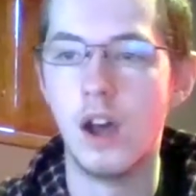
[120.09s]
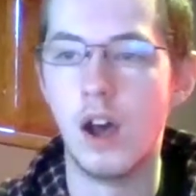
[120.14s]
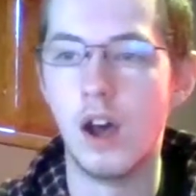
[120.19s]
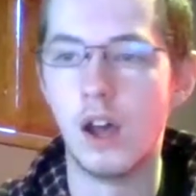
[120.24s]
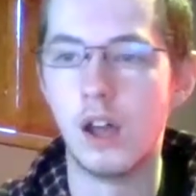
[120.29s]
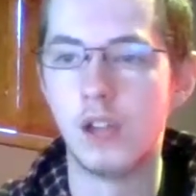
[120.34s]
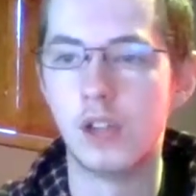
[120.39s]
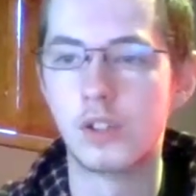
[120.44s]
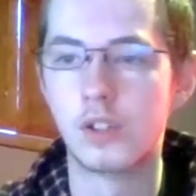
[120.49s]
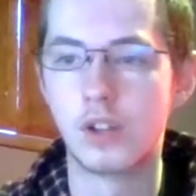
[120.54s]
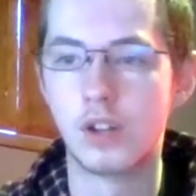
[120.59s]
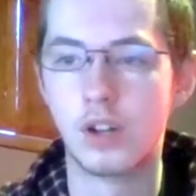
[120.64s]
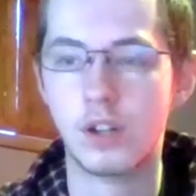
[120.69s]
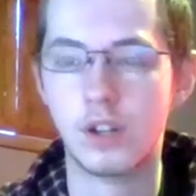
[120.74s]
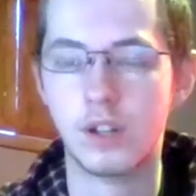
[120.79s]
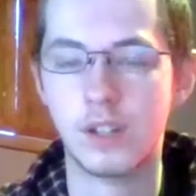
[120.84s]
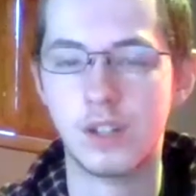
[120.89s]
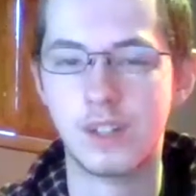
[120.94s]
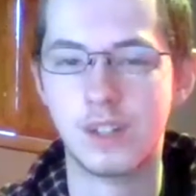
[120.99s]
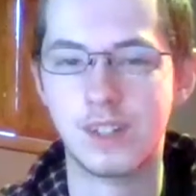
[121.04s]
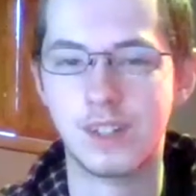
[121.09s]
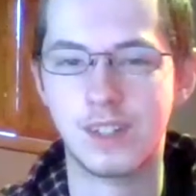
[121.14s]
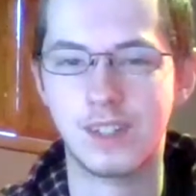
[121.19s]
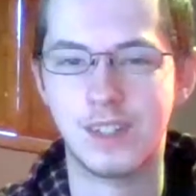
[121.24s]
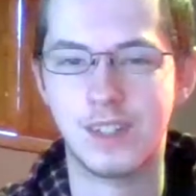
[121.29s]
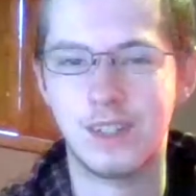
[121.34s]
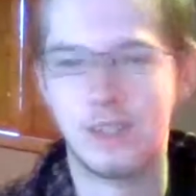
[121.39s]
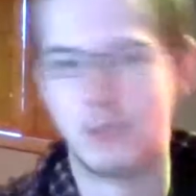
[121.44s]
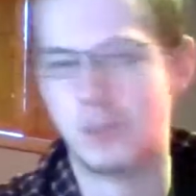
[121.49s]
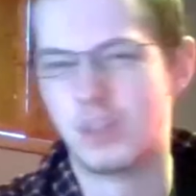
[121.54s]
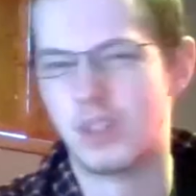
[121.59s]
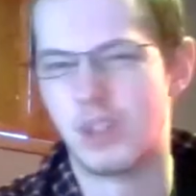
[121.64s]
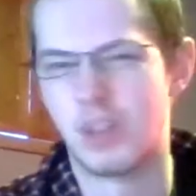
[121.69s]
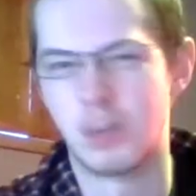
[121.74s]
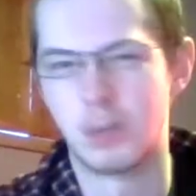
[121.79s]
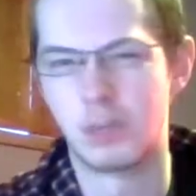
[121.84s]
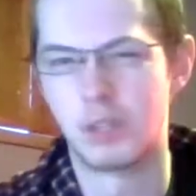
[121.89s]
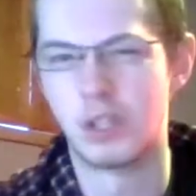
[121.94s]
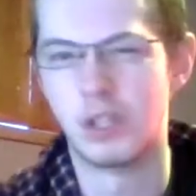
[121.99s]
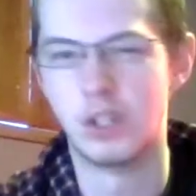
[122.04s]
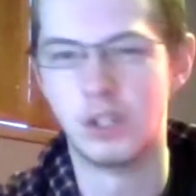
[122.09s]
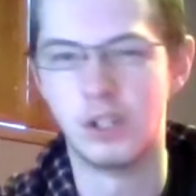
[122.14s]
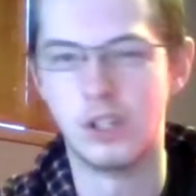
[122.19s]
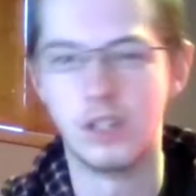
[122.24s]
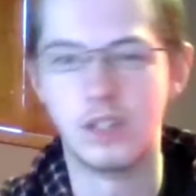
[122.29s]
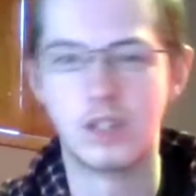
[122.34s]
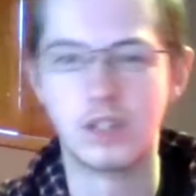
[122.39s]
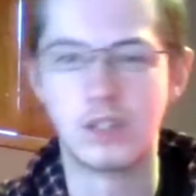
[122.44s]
Started listening to them because I was curious